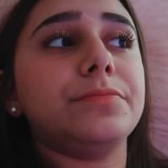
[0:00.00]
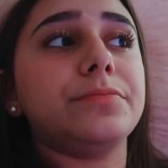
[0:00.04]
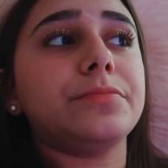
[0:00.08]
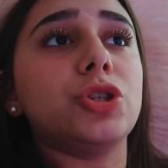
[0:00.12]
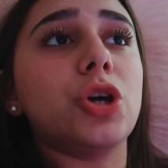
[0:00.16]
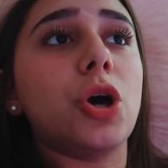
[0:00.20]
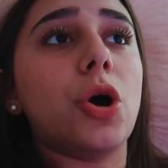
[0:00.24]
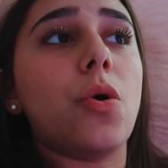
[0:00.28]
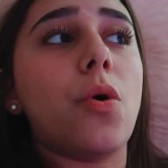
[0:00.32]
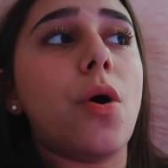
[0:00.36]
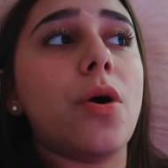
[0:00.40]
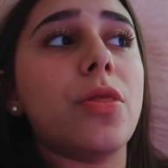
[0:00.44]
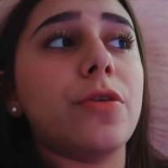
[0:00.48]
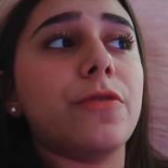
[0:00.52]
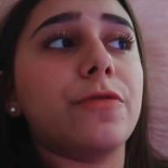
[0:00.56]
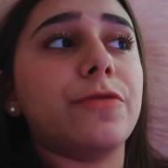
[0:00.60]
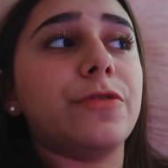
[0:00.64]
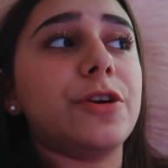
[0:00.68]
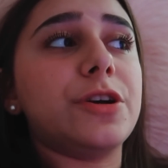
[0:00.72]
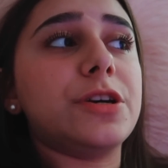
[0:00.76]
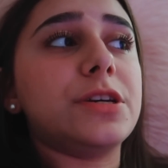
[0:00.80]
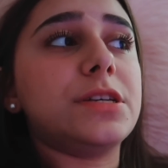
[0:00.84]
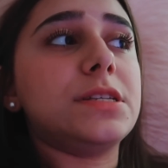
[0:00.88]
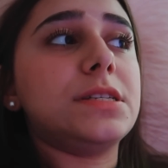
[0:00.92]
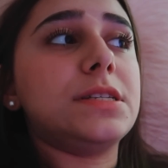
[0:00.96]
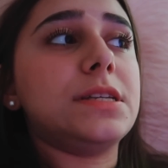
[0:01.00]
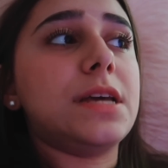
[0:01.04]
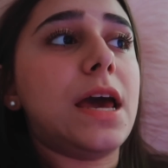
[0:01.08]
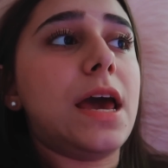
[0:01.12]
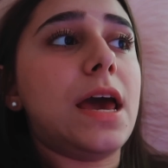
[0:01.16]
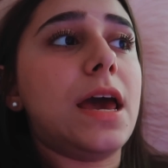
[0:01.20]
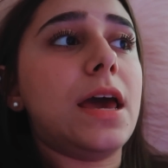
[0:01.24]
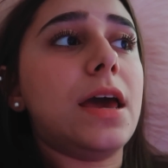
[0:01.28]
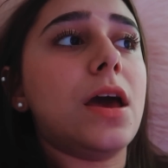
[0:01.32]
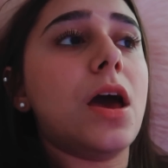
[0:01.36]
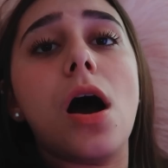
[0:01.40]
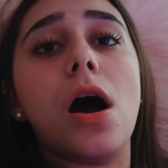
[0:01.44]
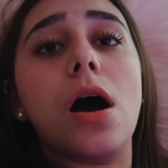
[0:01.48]
So on the first
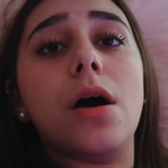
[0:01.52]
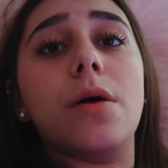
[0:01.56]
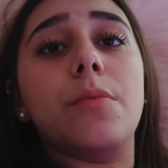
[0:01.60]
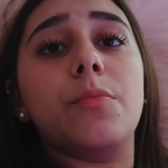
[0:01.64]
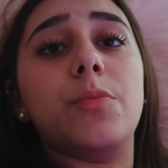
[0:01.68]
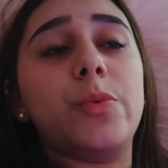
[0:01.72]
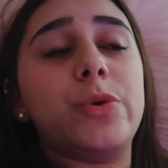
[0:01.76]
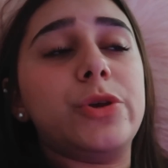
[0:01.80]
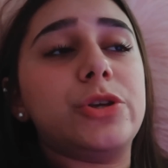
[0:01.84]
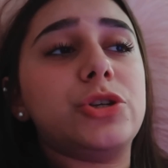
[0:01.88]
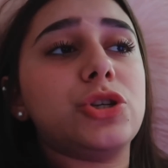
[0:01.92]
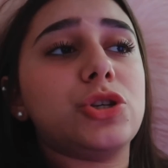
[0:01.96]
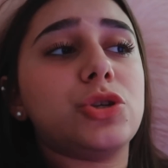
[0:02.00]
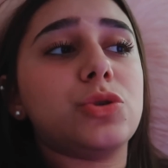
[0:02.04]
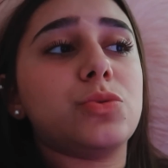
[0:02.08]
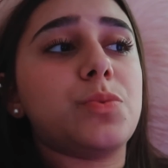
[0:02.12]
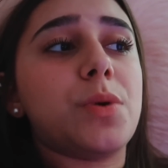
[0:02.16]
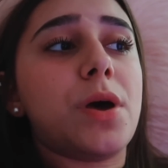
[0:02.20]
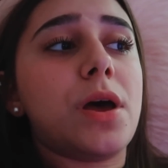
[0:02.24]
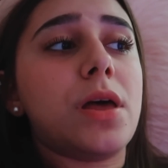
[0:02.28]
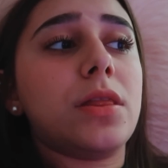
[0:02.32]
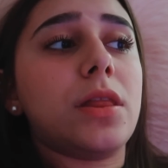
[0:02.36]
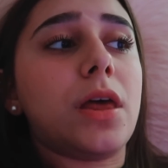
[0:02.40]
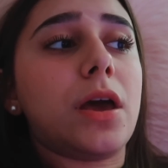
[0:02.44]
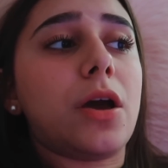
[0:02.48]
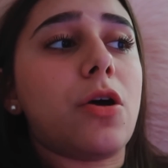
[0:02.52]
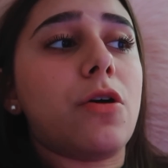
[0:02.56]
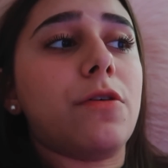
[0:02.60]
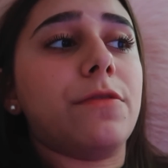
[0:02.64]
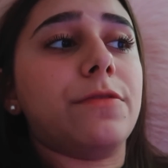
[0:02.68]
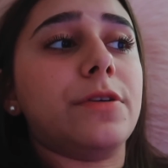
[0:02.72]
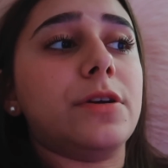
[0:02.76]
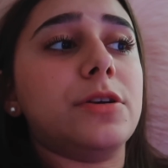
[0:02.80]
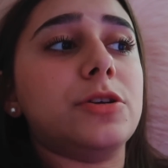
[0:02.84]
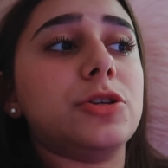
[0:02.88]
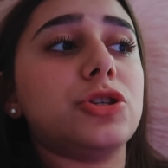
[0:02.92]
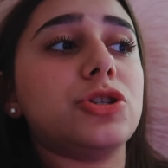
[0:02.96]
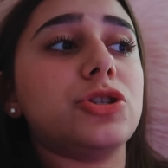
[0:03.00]
day, we just went like
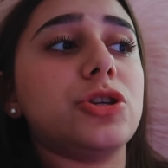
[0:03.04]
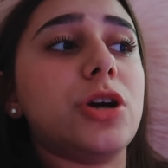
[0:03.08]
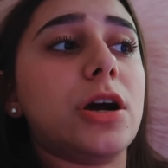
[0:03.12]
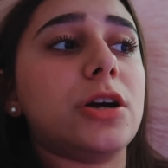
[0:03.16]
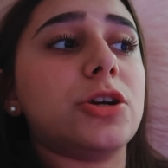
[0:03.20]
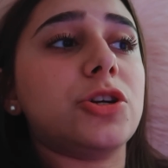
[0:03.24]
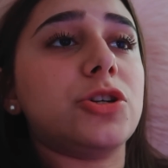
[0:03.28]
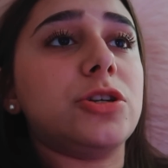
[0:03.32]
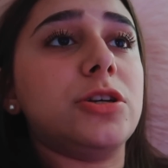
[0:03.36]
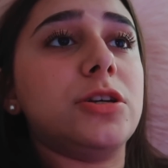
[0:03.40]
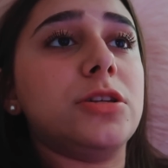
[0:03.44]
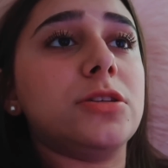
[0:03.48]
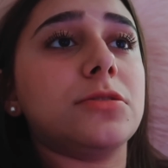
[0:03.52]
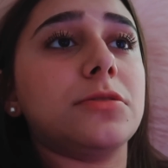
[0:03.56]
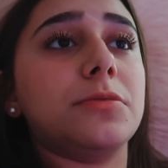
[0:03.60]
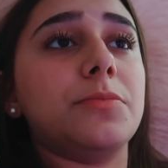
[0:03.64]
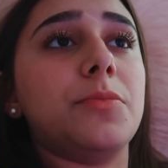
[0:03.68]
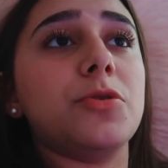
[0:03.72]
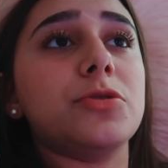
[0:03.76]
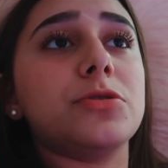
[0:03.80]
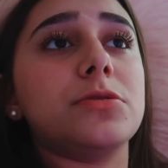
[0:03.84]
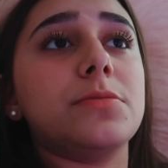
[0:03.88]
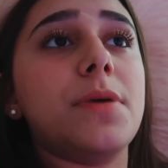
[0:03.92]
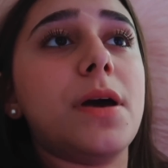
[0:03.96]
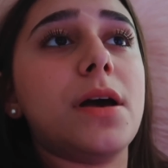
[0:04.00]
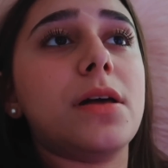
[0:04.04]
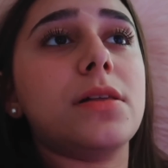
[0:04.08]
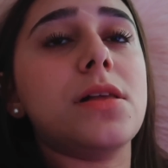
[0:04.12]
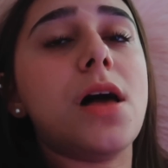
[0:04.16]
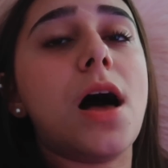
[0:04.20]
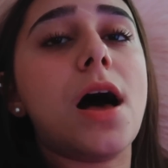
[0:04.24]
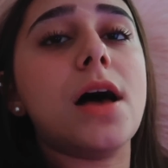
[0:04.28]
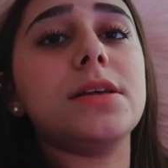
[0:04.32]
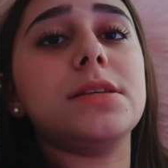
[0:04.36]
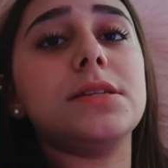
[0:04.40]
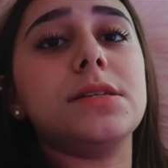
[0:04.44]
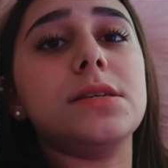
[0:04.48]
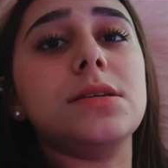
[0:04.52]
over instructions in most of my
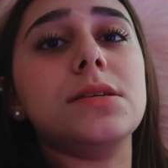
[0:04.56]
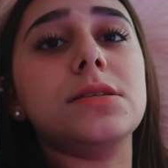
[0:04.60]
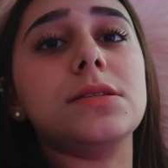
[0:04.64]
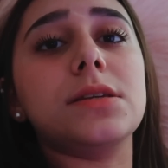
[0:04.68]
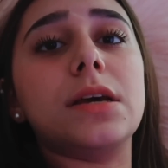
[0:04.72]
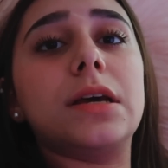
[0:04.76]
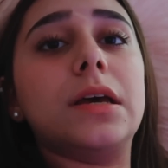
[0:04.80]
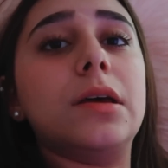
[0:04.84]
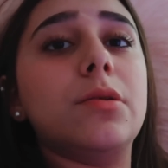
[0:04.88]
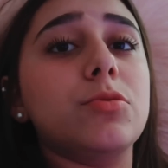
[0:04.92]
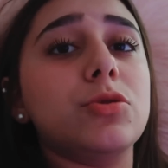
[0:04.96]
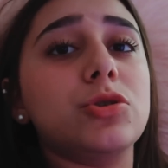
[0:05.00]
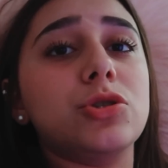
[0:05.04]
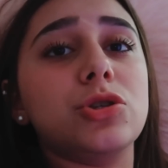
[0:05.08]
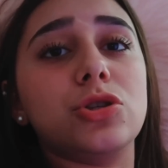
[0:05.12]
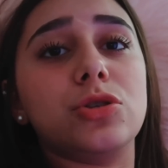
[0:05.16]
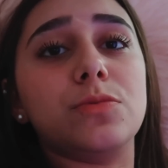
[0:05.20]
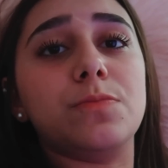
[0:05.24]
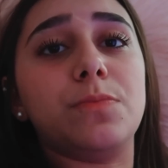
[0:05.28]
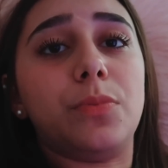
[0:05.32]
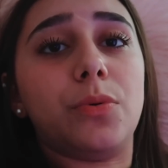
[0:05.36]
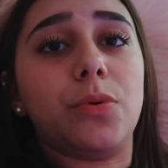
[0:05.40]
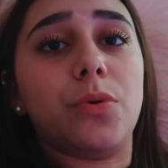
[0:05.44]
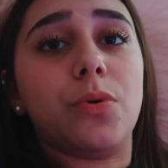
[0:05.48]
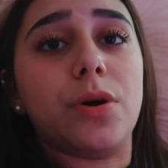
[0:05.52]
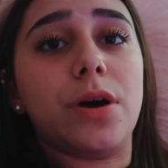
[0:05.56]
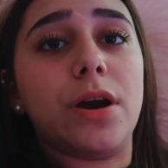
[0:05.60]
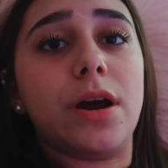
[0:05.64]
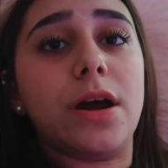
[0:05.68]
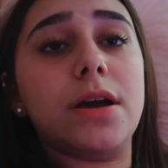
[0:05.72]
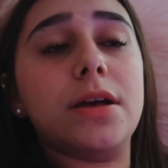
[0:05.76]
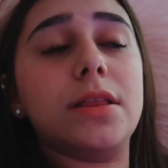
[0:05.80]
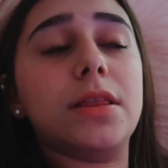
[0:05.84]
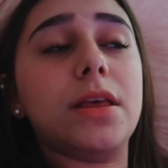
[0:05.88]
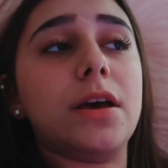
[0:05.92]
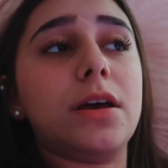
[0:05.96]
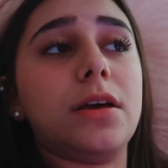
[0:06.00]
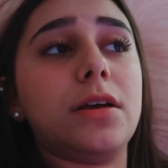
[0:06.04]
classes. Like it was just
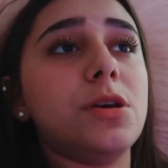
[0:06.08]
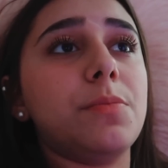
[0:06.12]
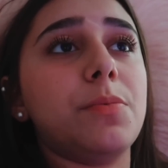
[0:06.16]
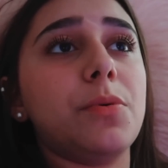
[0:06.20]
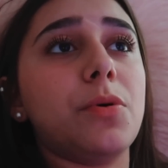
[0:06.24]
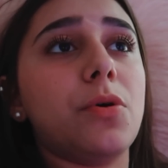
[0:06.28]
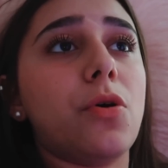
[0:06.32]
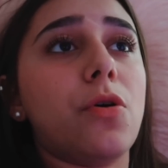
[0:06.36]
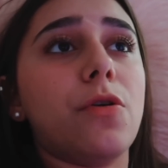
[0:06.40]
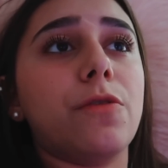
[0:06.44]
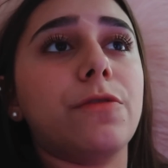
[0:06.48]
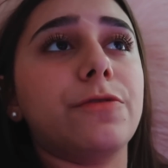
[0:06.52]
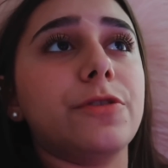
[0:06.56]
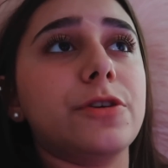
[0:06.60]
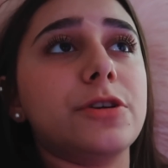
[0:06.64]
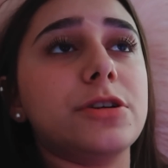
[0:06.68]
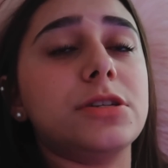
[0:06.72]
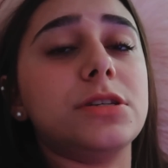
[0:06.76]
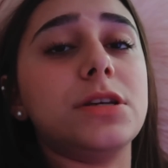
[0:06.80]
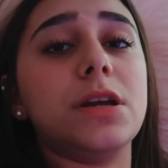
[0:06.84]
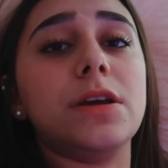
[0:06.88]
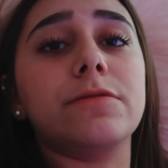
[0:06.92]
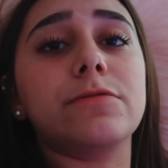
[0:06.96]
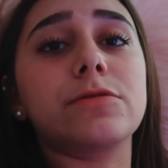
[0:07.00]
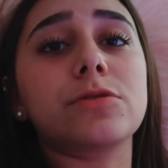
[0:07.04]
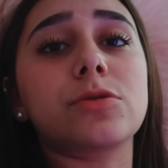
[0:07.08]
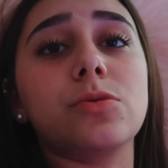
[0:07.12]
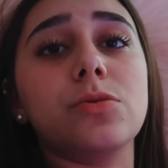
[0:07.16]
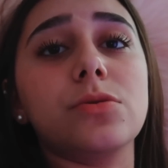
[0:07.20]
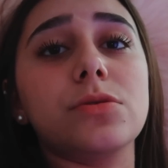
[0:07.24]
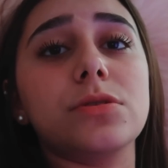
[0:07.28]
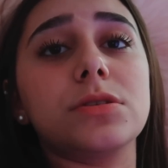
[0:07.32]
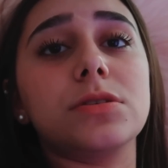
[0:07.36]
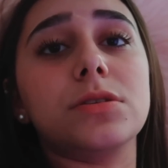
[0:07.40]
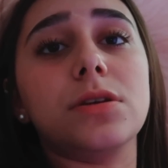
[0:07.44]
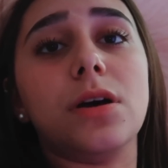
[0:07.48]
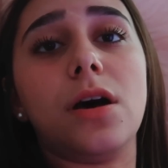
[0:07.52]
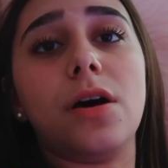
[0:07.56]
boring, like typical first day of school
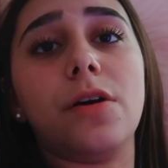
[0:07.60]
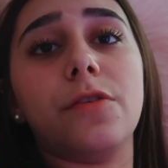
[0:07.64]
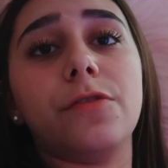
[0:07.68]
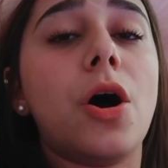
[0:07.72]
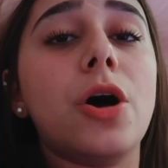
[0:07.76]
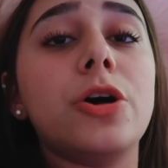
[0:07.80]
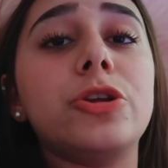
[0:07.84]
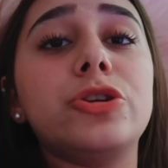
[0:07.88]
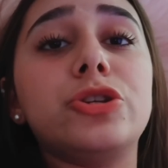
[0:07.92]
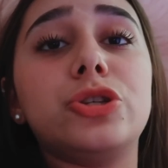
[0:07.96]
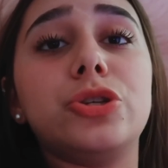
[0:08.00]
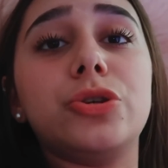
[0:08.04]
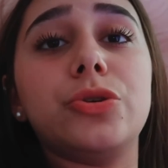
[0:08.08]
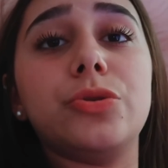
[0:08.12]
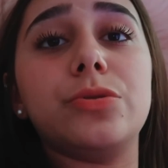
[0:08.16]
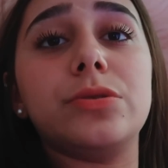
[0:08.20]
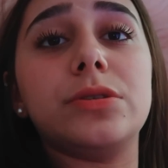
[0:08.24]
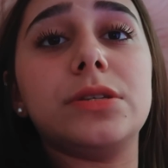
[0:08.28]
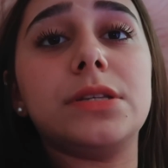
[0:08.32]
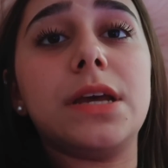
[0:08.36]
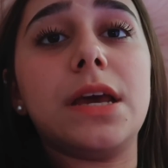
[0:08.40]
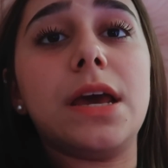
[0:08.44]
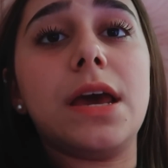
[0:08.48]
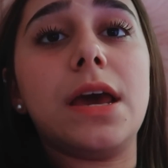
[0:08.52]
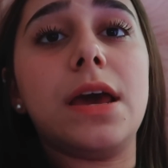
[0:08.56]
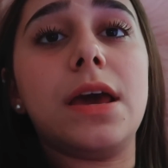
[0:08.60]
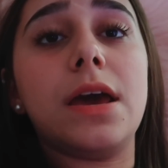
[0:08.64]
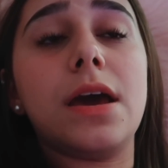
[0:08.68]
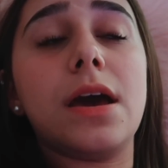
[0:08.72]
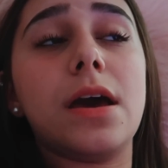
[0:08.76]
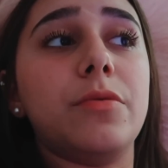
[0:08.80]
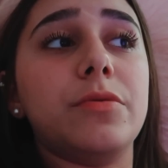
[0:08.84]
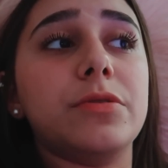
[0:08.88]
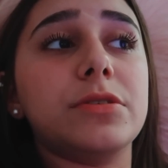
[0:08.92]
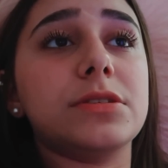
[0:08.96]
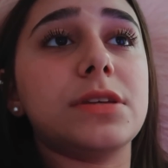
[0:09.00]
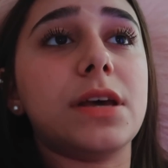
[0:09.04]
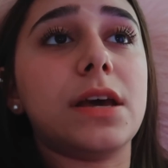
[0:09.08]
stuff. On Tuesday, it
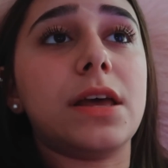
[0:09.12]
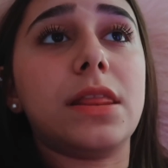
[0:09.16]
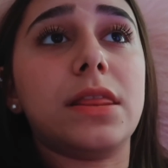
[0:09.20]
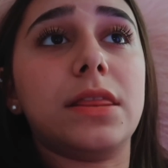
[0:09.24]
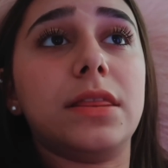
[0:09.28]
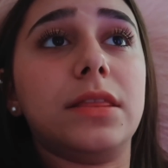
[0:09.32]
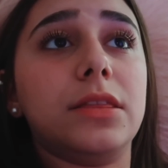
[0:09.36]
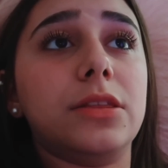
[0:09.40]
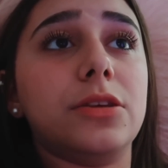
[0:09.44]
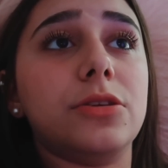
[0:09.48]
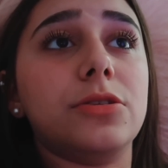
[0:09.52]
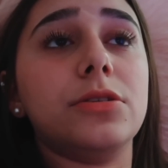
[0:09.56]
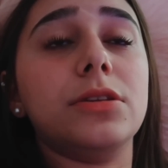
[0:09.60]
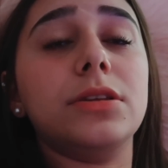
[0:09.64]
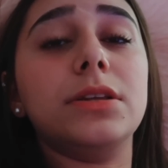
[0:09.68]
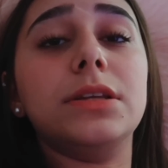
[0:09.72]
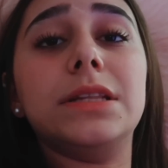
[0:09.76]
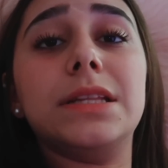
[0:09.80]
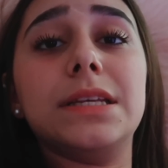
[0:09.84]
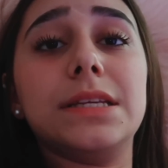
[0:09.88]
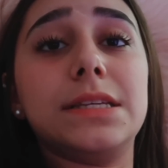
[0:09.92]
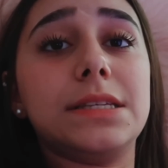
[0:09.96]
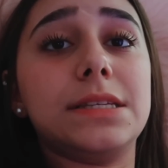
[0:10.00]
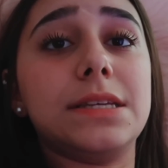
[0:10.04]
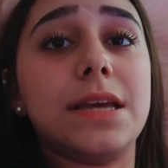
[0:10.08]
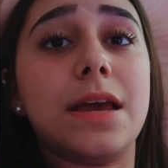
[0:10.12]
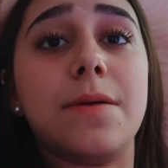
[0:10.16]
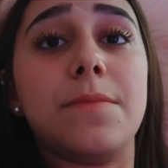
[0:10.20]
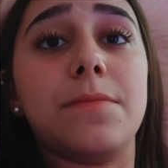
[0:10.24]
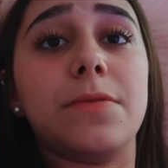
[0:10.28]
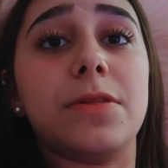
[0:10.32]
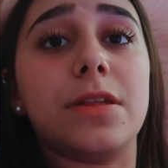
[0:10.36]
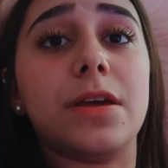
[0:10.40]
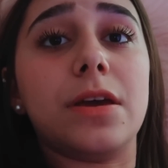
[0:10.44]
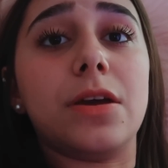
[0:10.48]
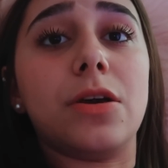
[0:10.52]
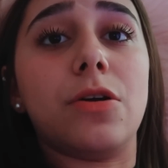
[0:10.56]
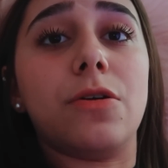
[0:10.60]
was like literally the same
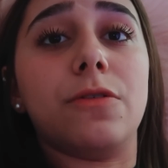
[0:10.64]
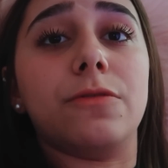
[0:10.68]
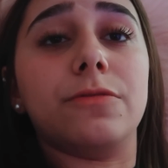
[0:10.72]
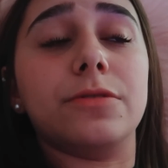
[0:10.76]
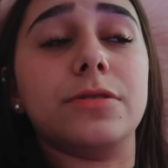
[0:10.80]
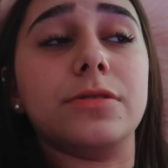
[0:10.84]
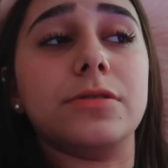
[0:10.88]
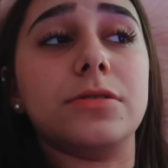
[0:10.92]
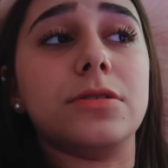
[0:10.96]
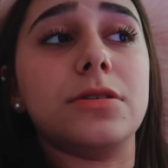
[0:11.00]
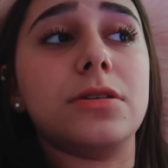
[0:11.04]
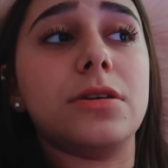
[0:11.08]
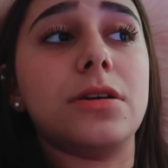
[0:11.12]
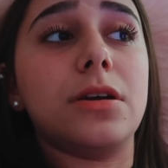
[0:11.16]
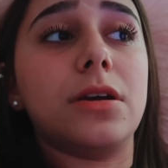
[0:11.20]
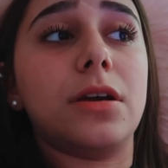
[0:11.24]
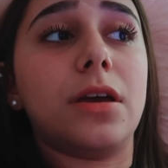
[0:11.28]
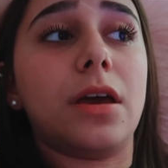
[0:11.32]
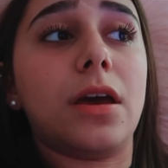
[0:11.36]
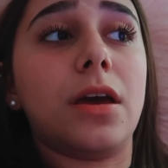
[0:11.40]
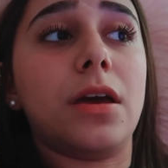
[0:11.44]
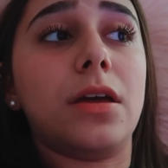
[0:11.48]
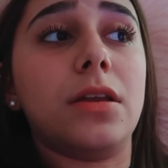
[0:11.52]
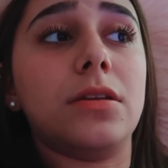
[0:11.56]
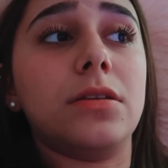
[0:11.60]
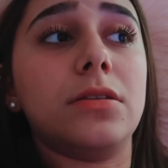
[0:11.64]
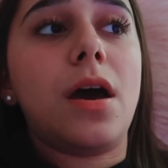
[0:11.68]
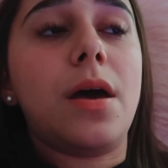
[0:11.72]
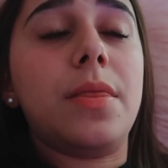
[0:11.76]
thing over again.